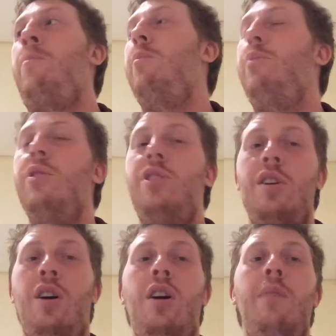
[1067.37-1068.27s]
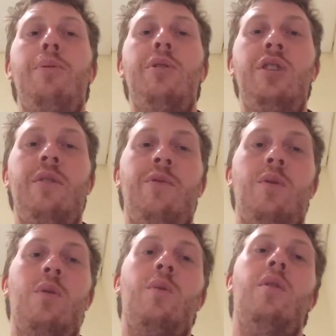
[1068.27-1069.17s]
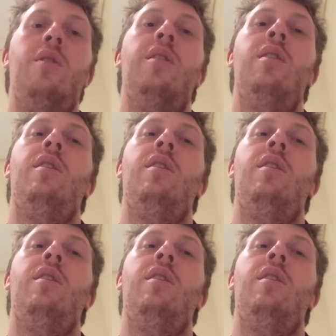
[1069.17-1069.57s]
pushing on, pushing forward,